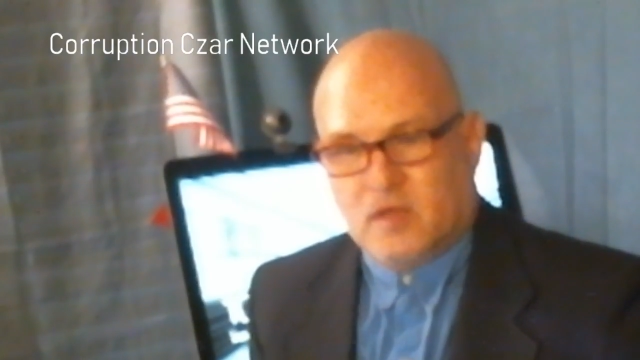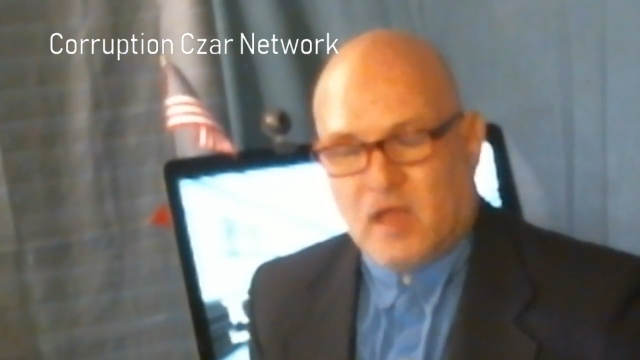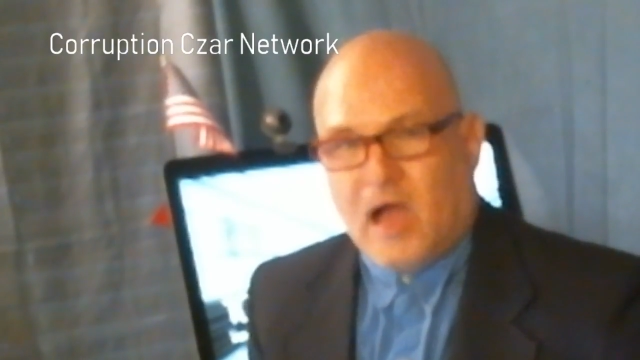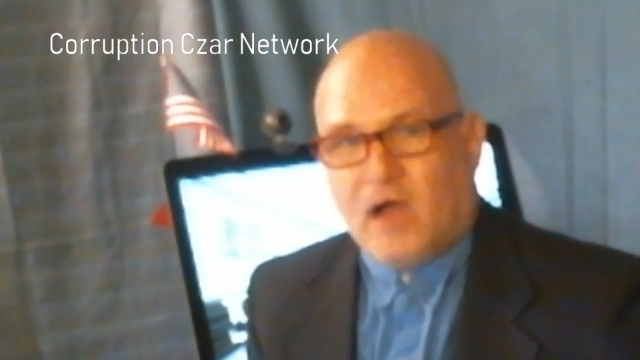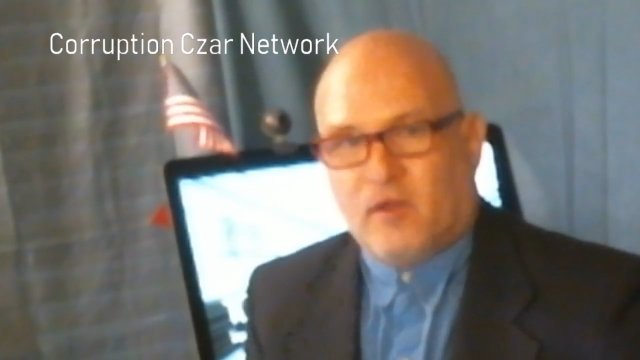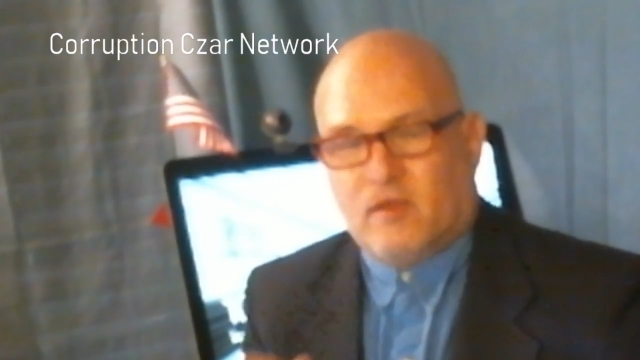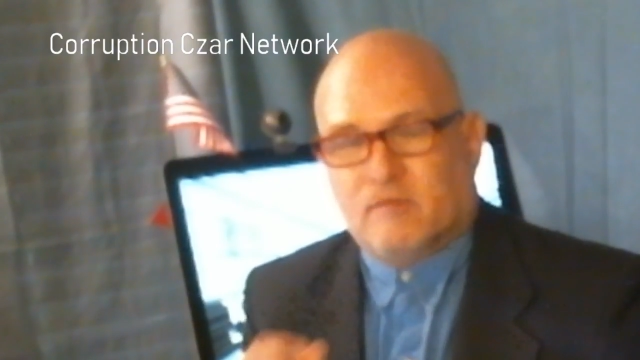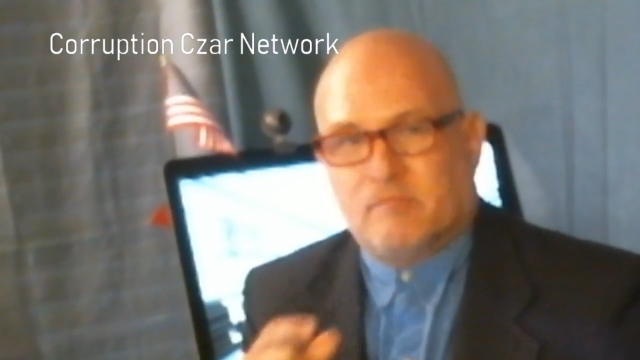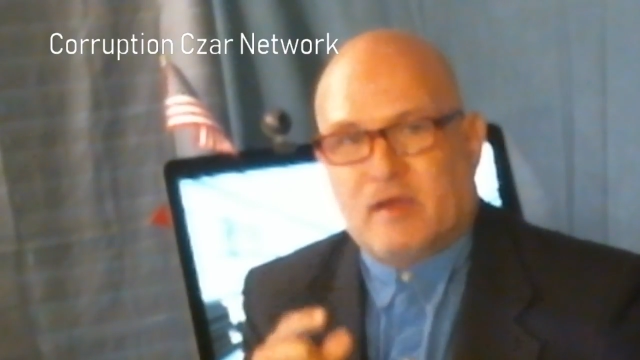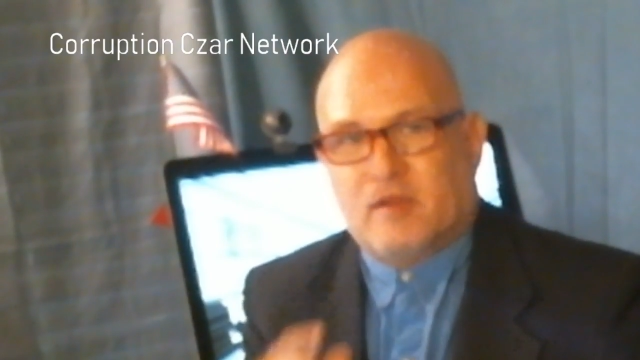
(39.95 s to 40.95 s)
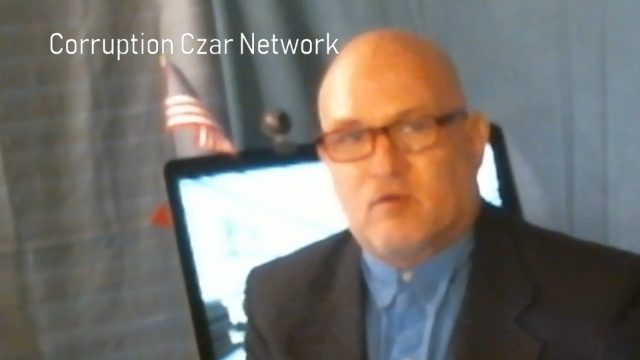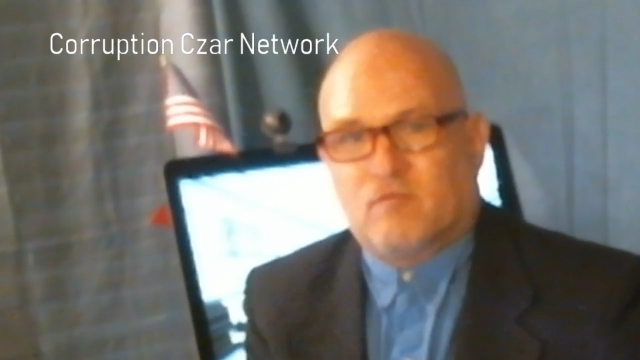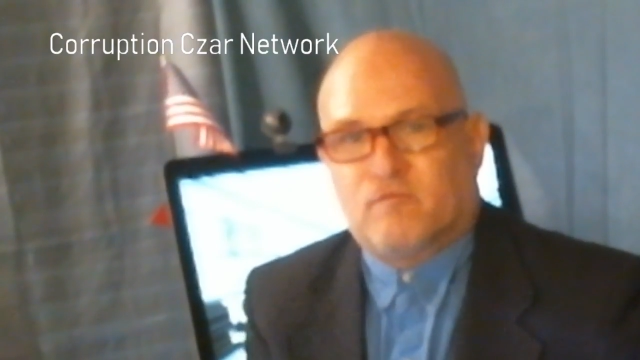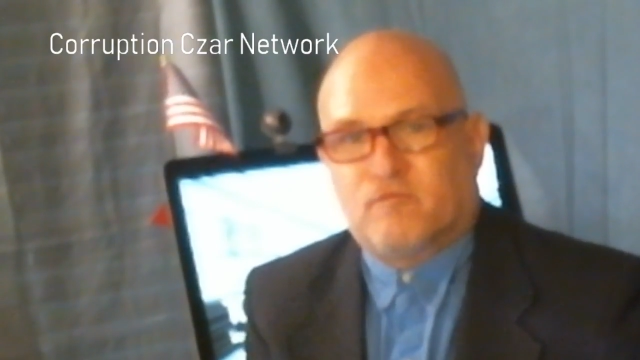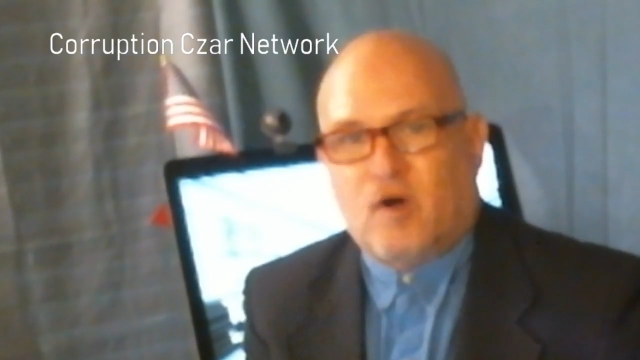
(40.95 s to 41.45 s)
I'll get everybody on
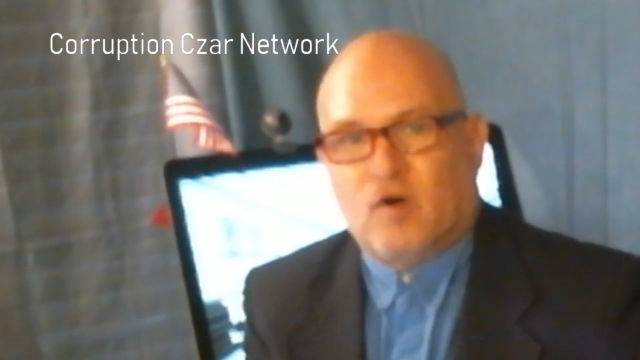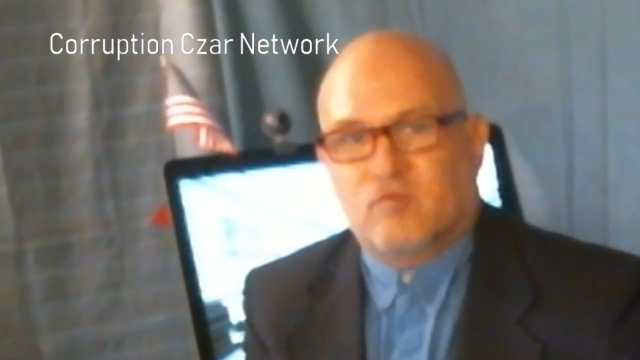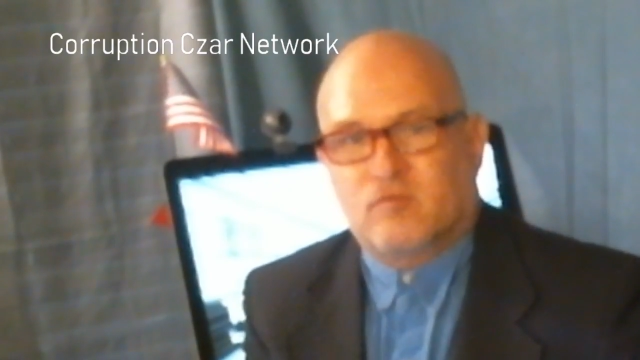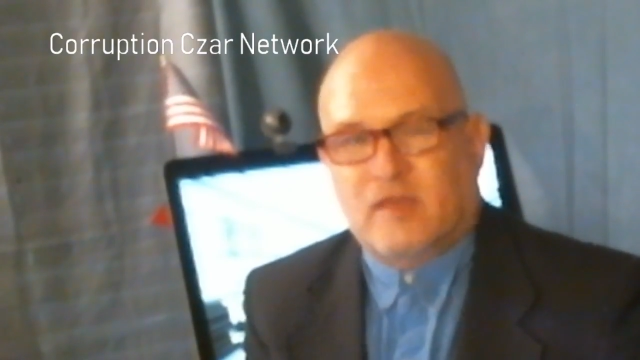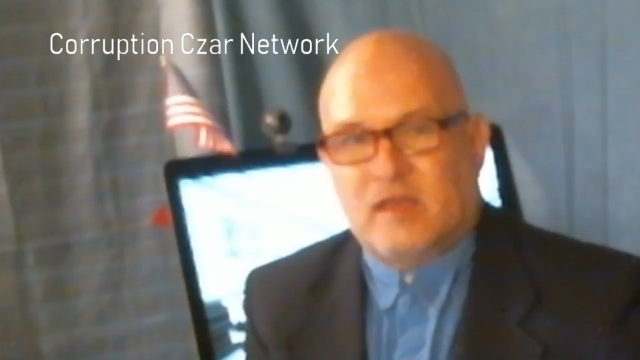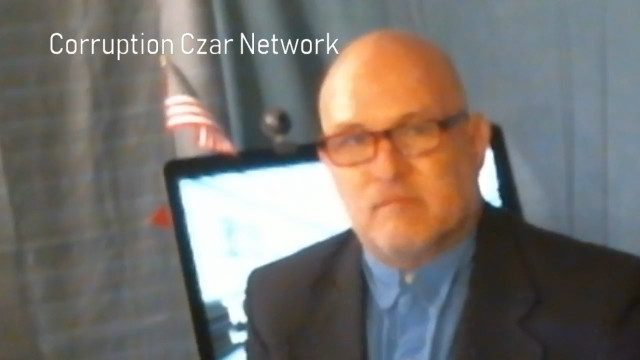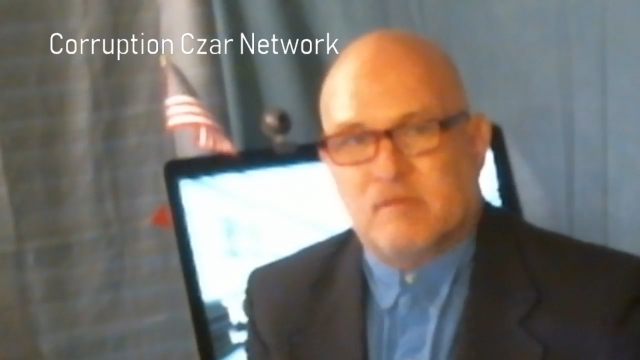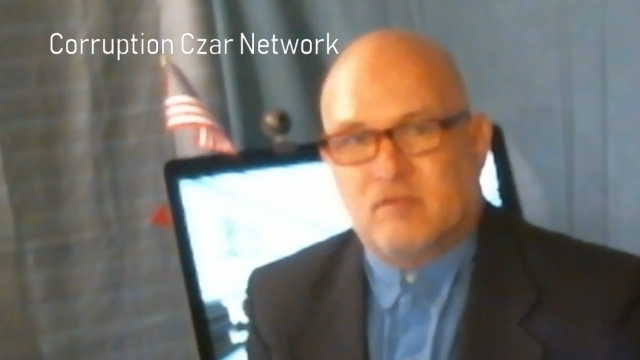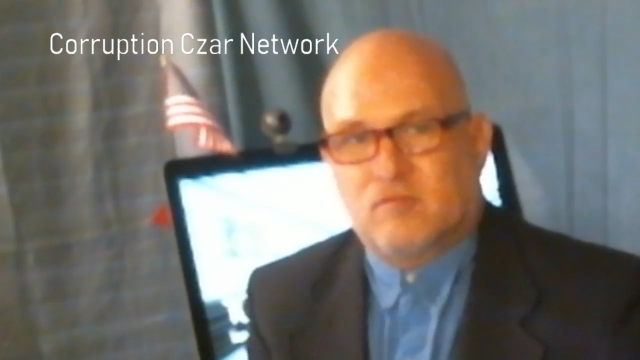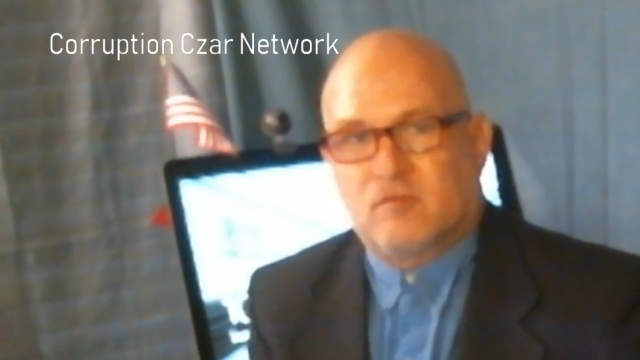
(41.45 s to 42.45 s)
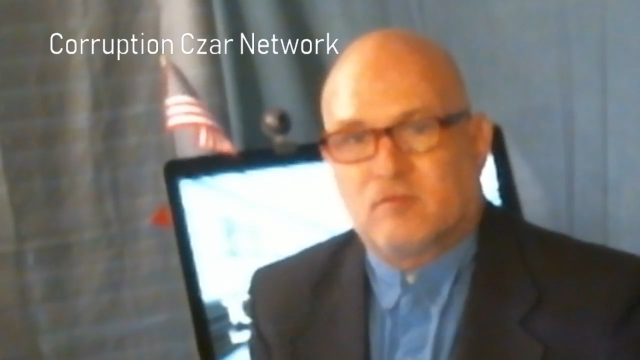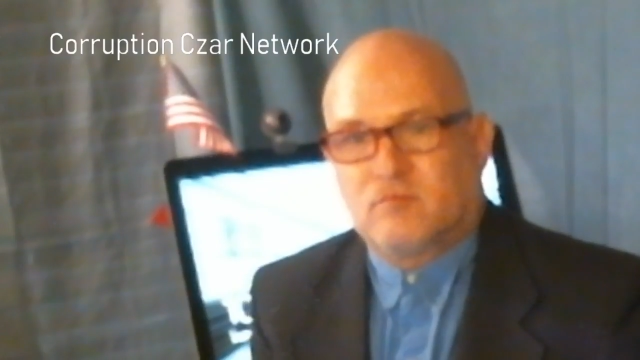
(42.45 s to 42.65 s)
false statements,